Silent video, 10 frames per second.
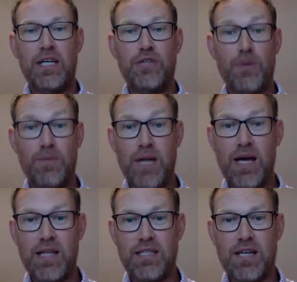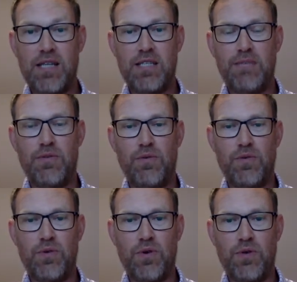to apply this concept of the
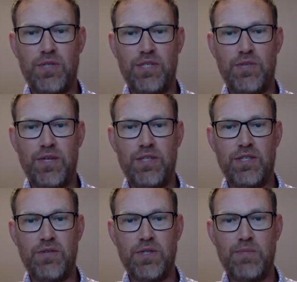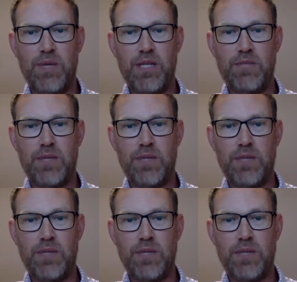rhetorical situation to a speech,